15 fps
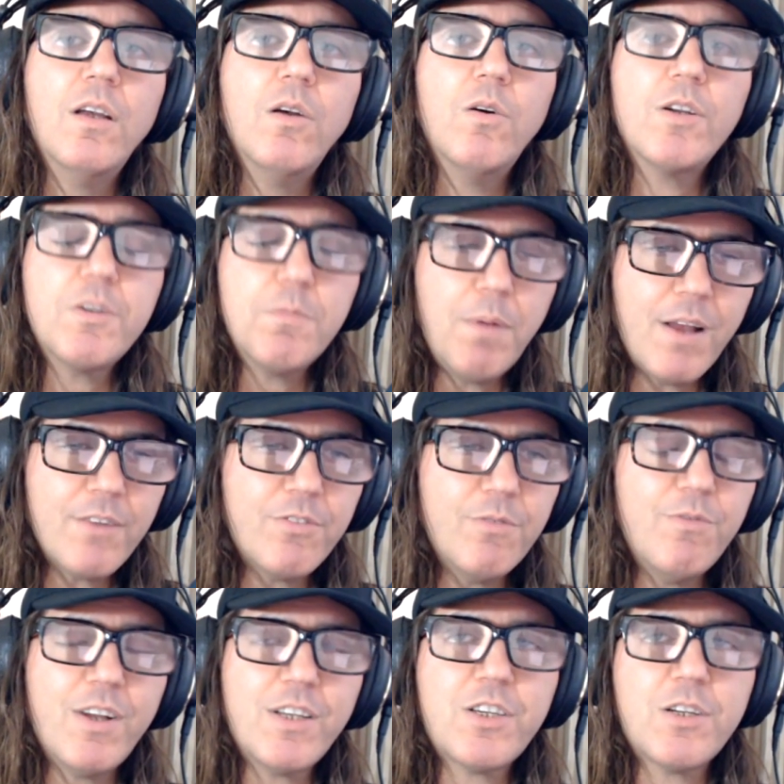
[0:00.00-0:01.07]
Why don't you buy
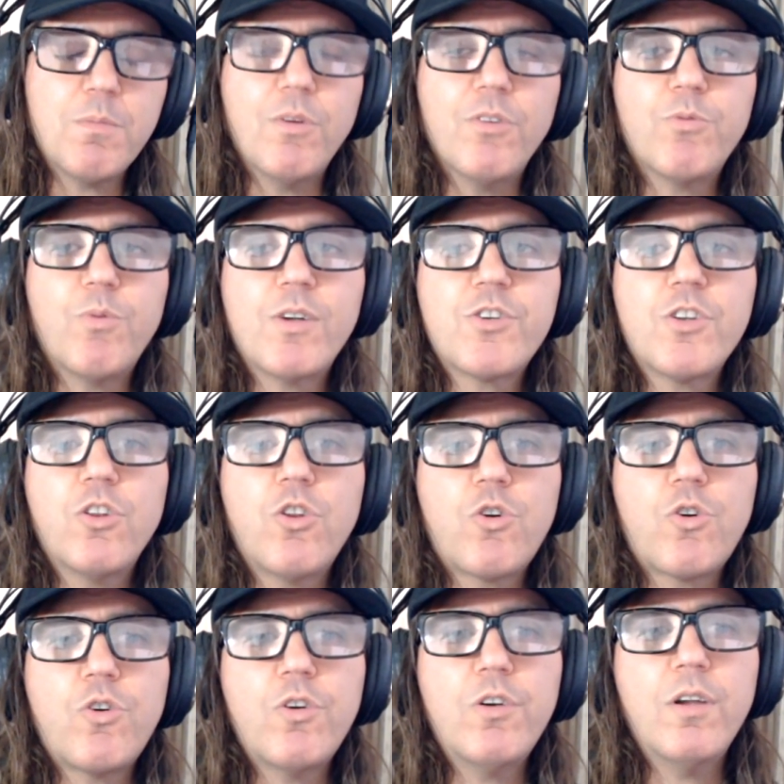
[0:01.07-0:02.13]
some vegetables? Why don't you
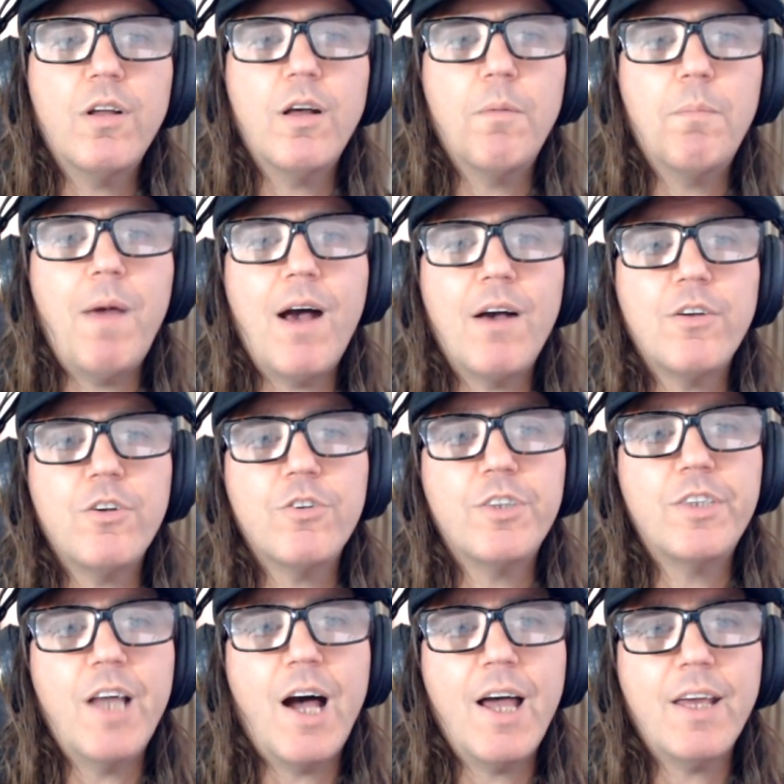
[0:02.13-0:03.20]
learn about your
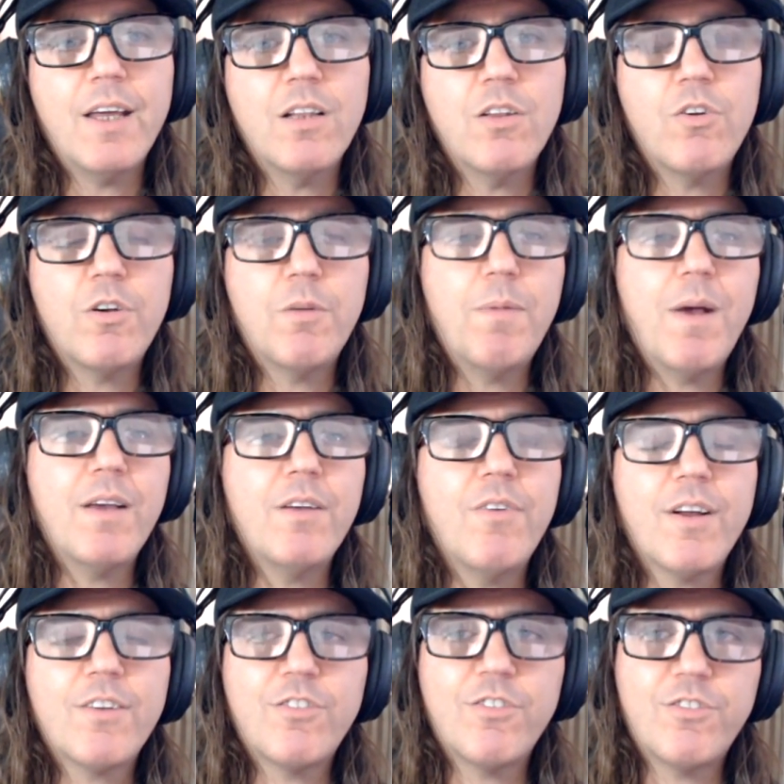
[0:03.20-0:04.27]
diet? Learn about your
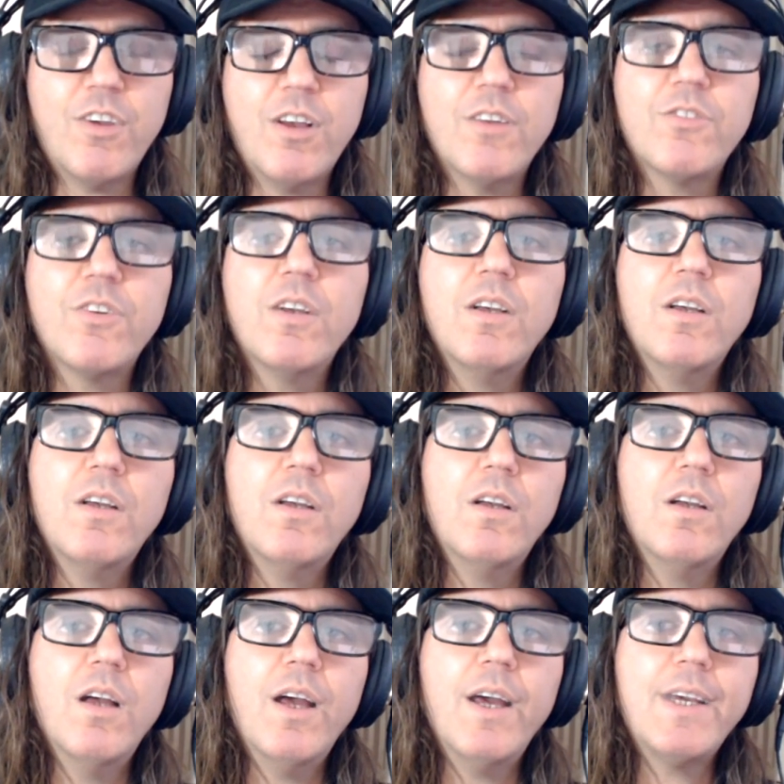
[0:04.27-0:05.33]
exercise.
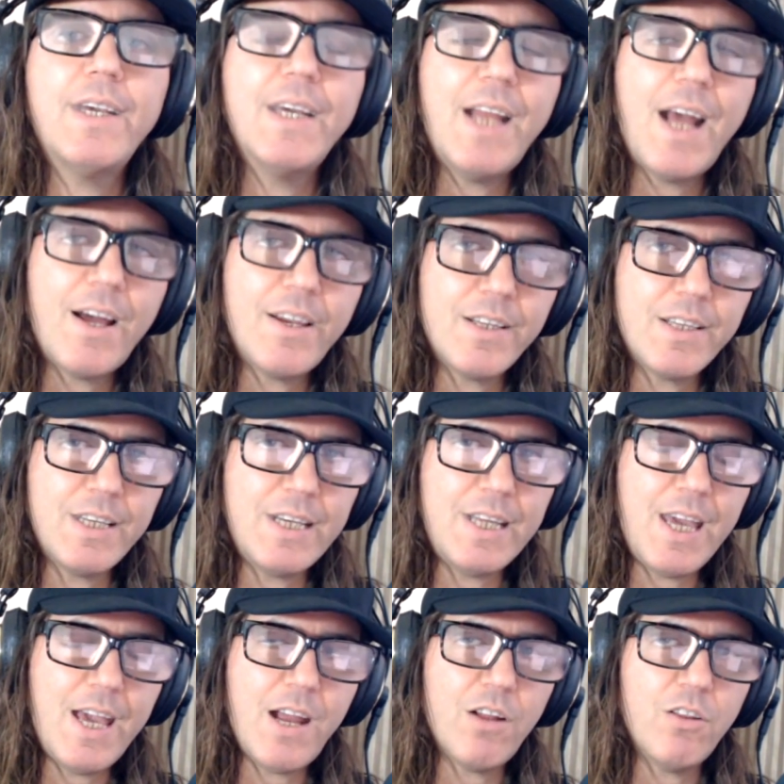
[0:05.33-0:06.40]
Uh, get out into
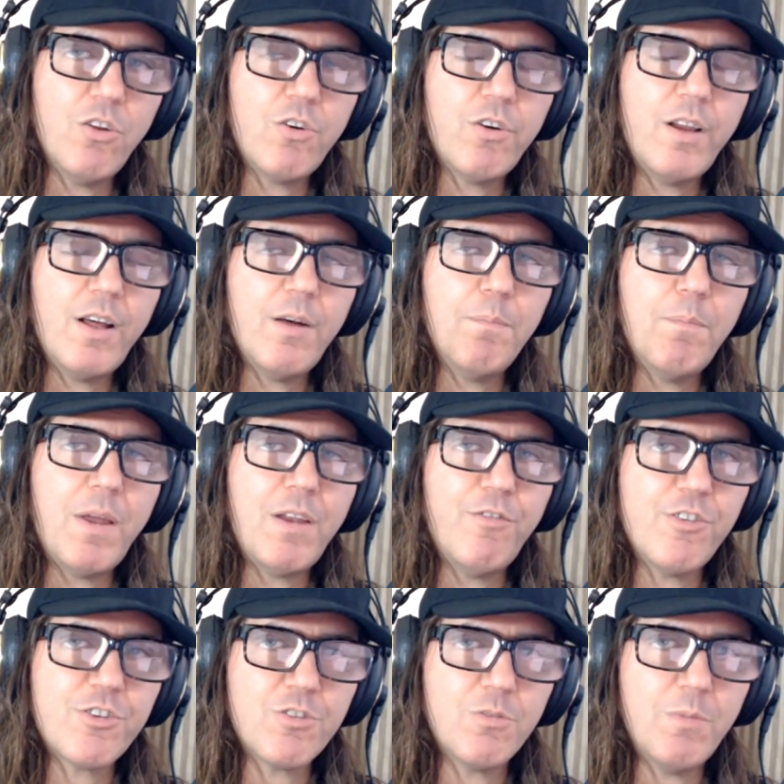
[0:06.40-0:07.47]
the air. Learn how
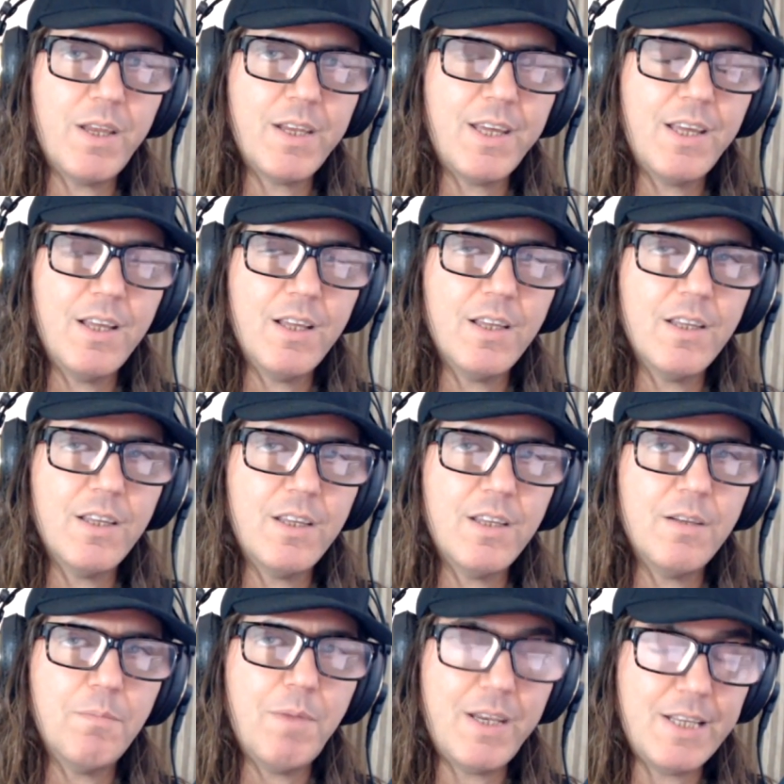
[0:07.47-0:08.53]
beneficial uh,
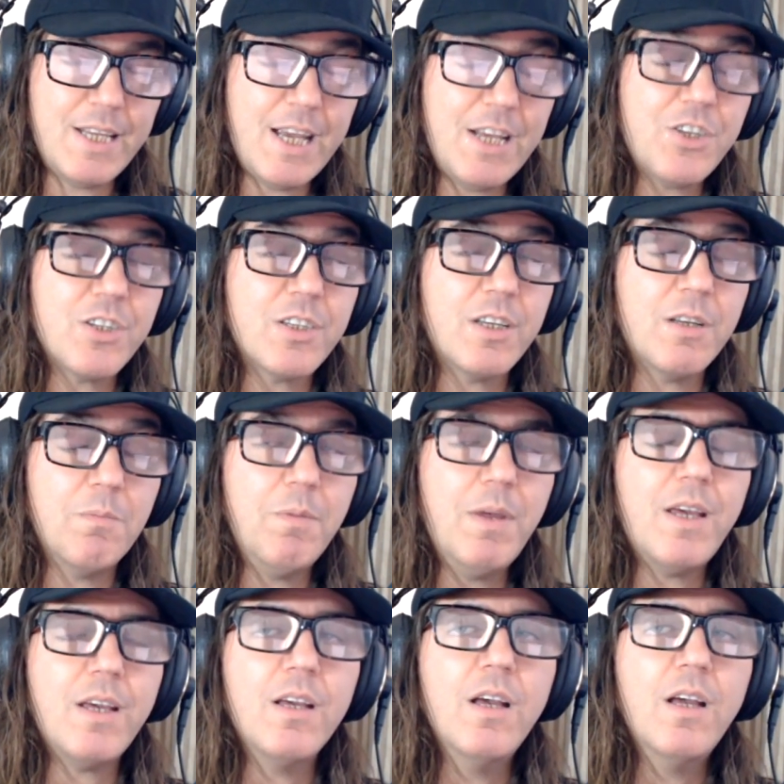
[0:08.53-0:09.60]
meditation can
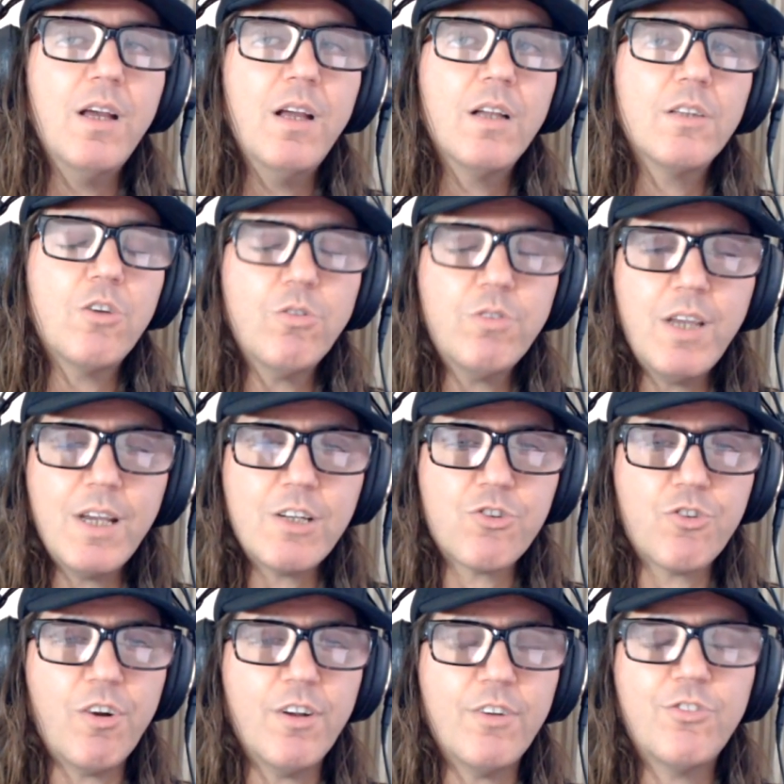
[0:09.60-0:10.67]
be. Don't take
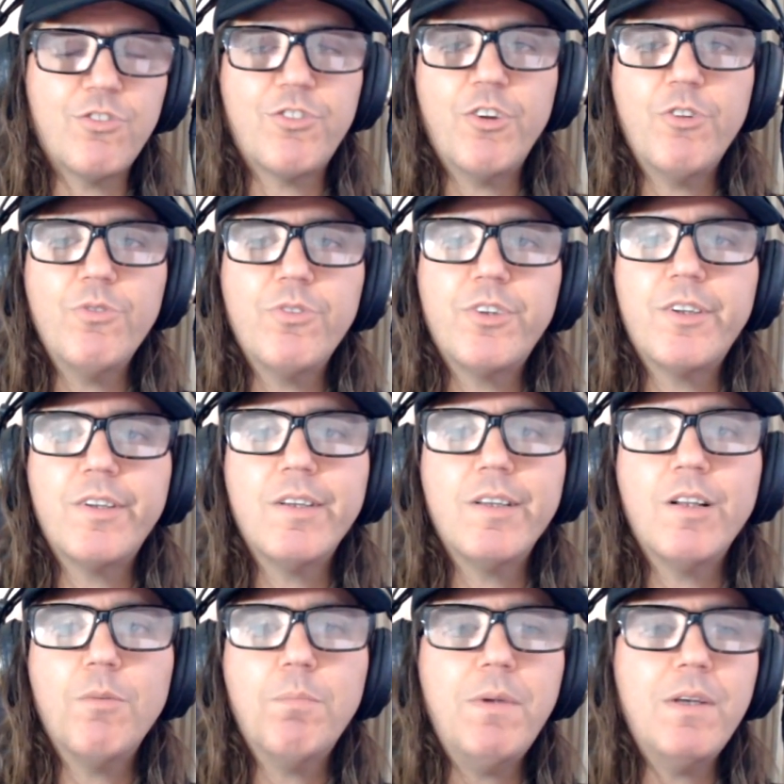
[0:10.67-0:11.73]
drugs. Don't
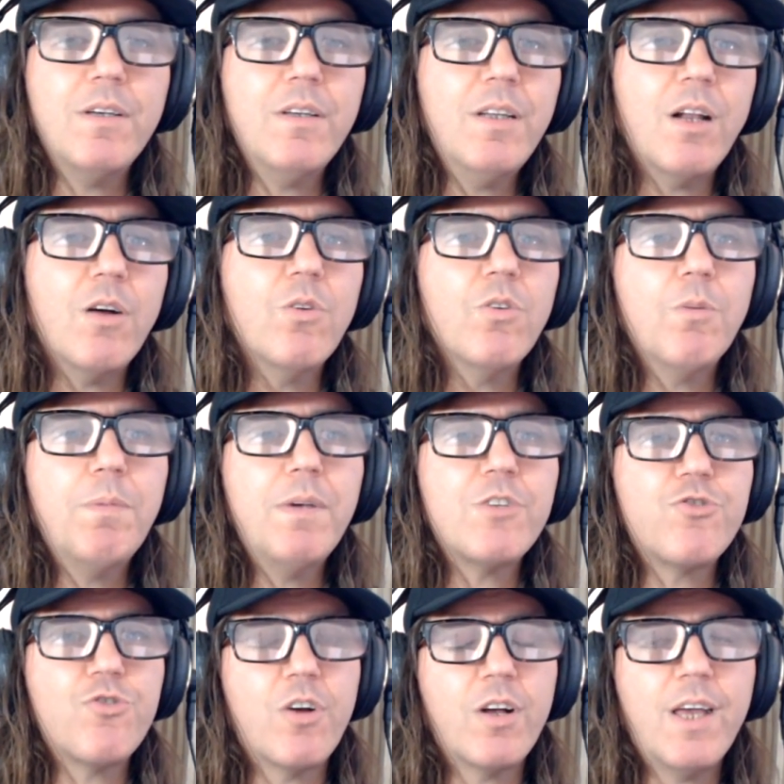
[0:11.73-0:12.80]
don't be a, you know don't be a
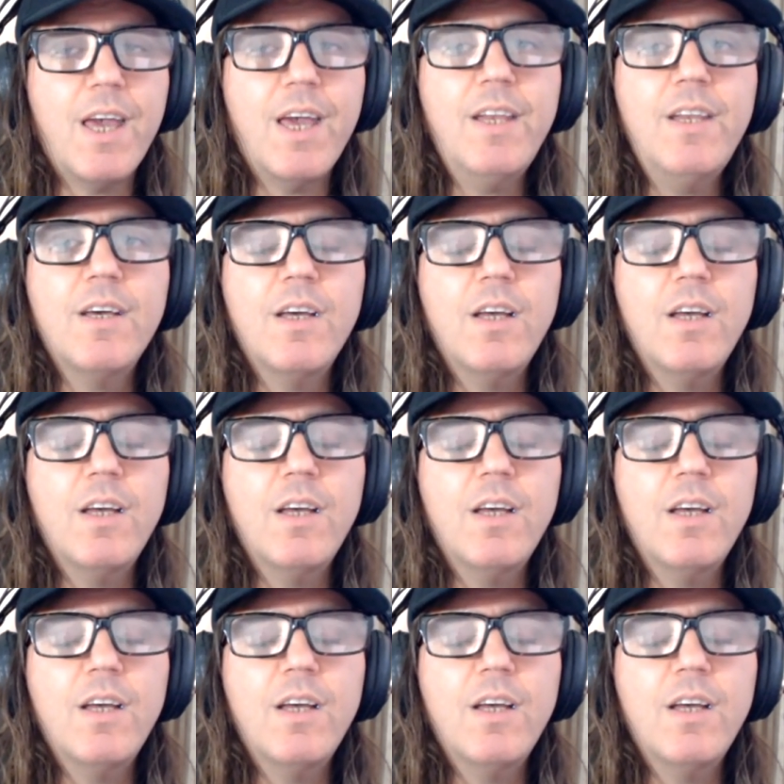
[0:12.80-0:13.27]
drug head.